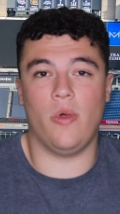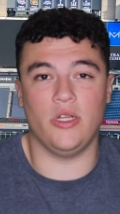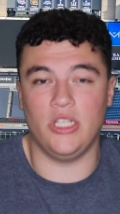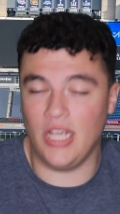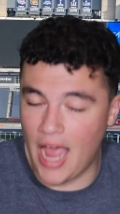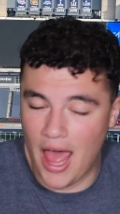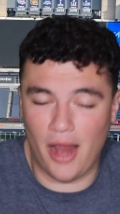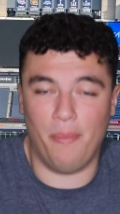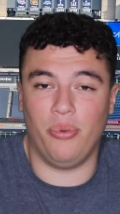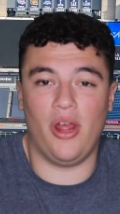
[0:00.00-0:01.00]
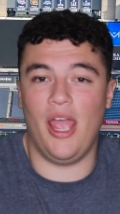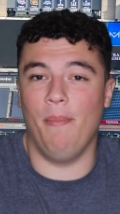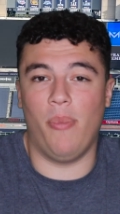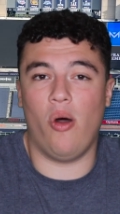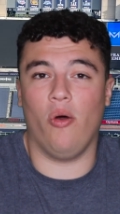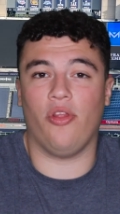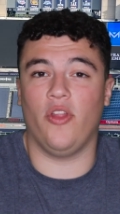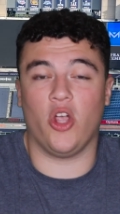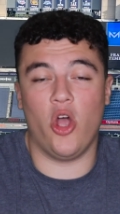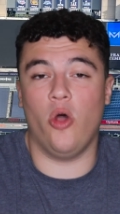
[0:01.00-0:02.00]
you gotta blame both
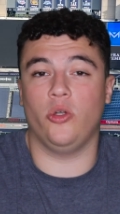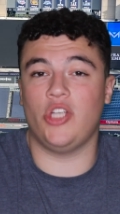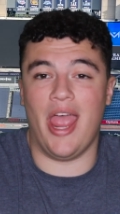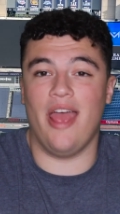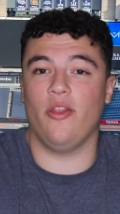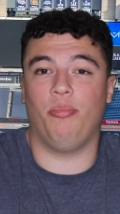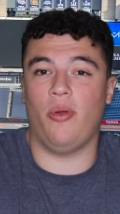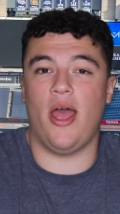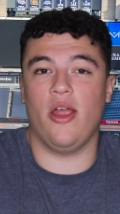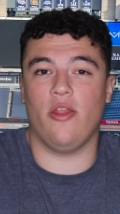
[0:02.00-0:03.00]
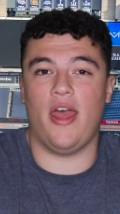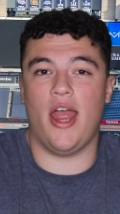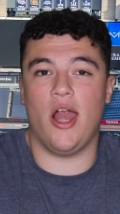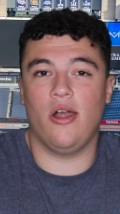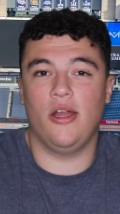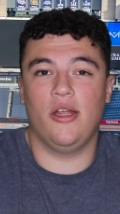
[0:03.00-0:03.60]
the coach and the player there.